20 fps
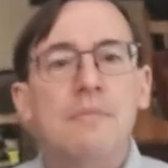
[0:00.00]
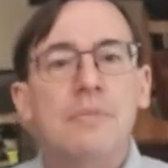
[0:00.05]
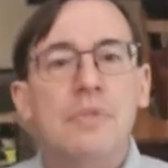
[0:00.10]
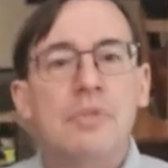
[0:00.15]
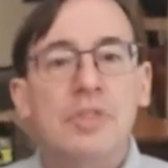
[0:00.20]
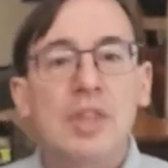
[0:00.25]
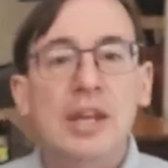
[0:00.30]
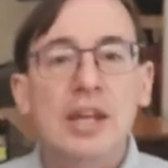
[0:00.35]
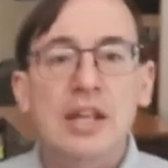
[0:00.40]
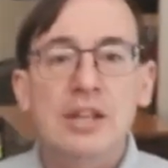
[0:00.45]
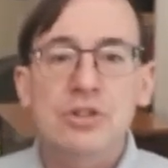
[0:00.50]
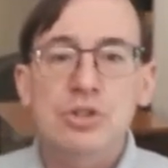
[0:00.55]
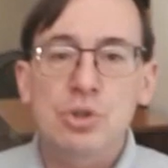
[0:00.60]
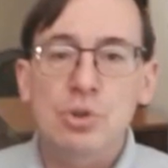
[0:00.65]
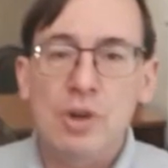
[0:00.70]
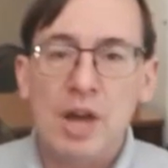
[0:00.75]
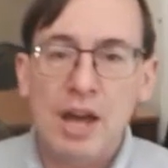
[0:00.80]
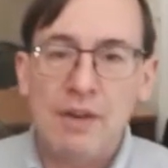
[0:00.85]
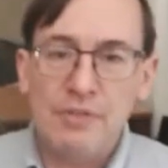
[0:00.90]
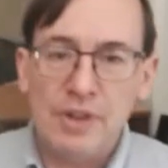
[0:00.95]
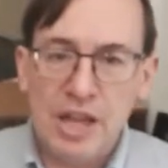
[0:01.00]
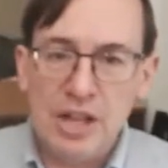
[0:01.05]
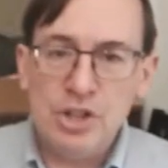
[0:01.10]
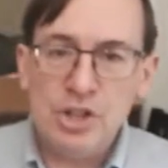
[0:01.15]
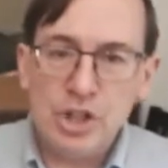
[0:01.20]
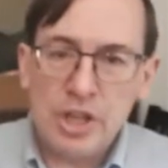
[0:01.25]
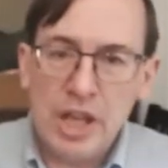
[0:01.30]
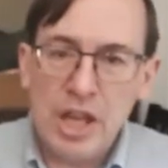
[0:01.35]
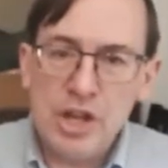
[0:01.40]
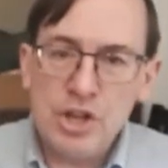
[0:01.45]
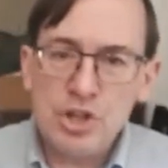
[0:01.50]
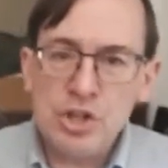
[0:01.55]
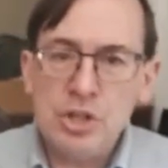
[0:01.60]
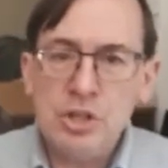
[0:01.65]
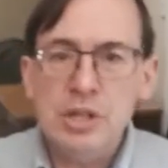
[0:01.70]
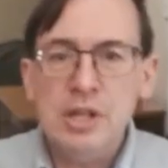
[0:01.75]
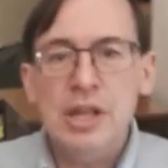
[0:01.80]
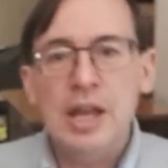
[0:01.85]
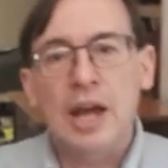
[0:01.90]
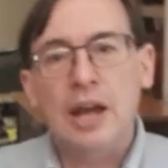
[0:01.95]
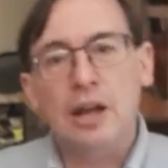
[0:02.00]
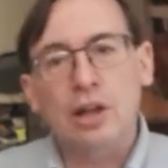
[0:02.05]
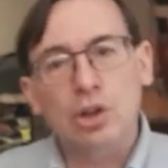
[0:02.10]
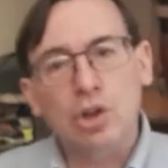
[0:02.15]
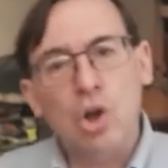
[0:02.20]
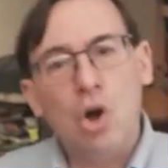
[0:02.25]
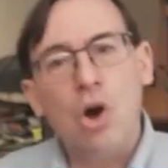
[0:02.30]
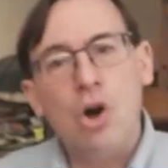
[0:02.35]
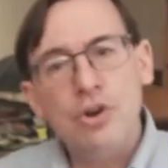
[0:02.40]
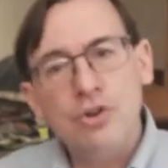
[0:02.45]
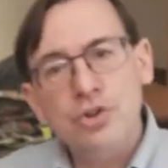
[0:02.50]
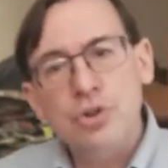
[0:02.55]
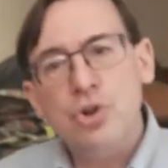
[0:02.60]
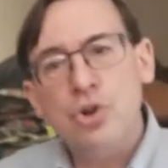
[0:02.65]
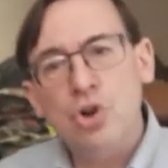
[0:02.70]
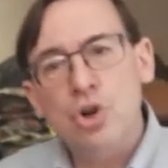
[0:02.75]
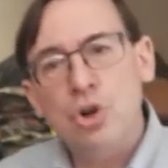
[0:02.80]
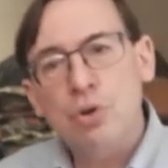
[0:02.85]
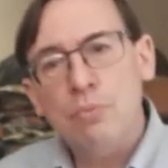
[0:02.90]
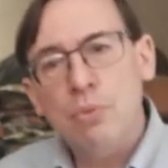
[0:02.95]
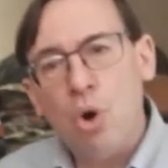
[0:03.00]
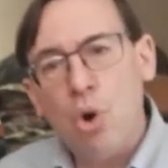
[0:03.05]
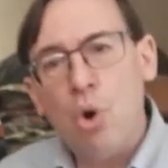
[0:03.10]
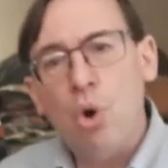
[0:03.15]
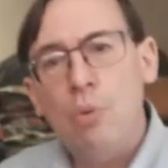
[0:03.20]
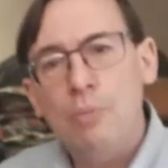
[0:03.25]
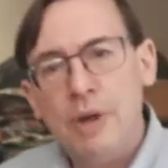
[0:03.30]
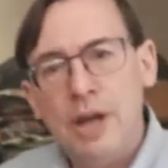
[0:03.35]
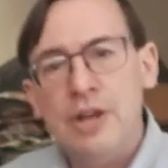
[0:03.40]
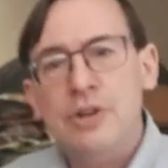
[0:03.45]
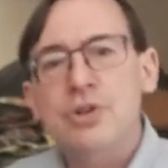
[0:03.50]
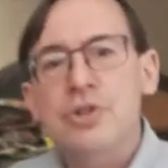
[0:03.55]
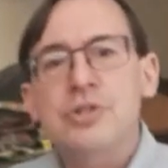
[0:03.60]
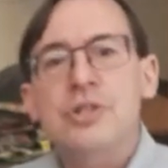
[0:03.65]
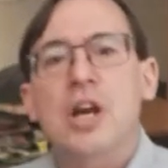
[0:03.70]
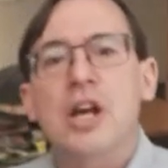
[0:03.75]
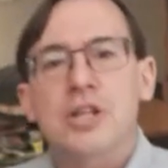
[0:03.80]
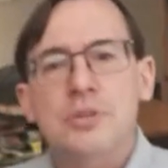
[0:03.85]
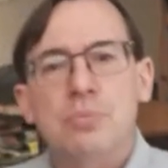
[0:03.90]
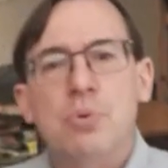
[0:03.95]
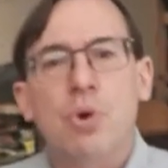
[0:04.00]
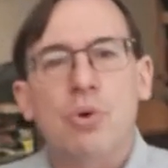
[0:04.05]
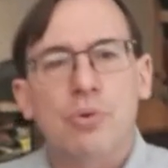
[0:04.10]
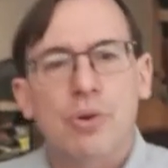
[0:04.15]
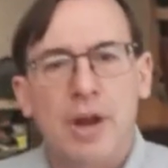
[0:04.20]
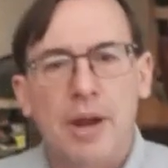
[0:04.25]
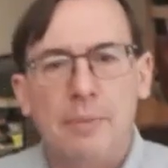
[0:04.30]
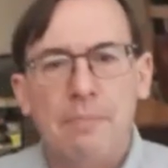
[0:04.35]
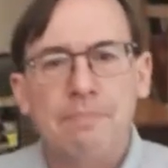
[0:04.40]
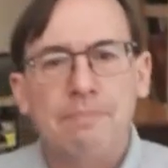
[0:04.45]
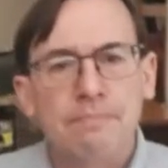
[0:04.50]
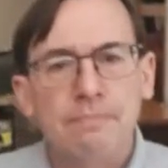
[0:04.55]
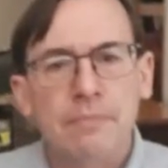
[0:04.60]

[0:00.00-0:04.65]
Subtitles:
They need to have education and a long-term home exercise program.